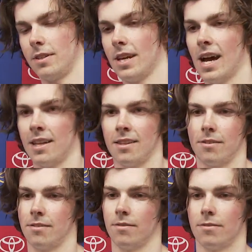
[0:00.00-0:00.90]
Yeah, I
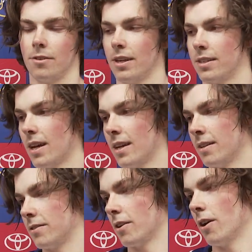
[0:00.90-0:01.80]
think really
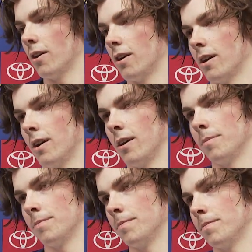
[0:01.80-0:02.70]
exciting. So
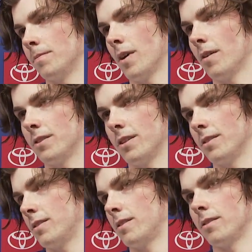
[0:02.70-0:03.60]
obviously
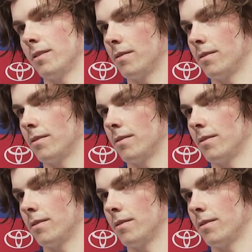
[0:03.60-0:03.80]
it's